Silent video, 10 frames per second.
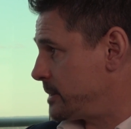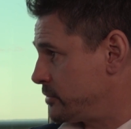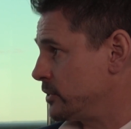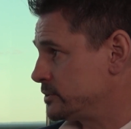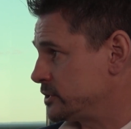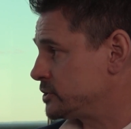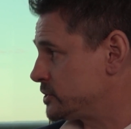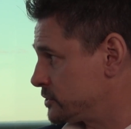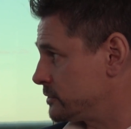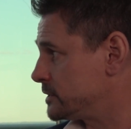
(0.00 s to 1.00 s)
same
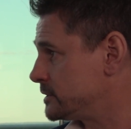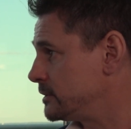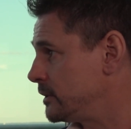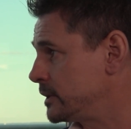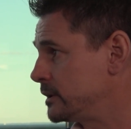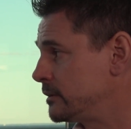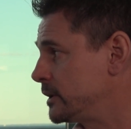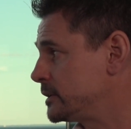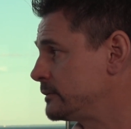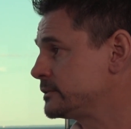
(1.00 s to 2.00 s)
process just on
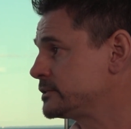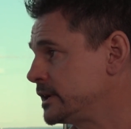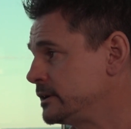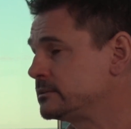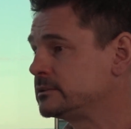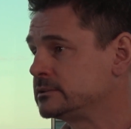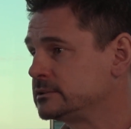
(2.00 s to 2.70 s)
a different scale.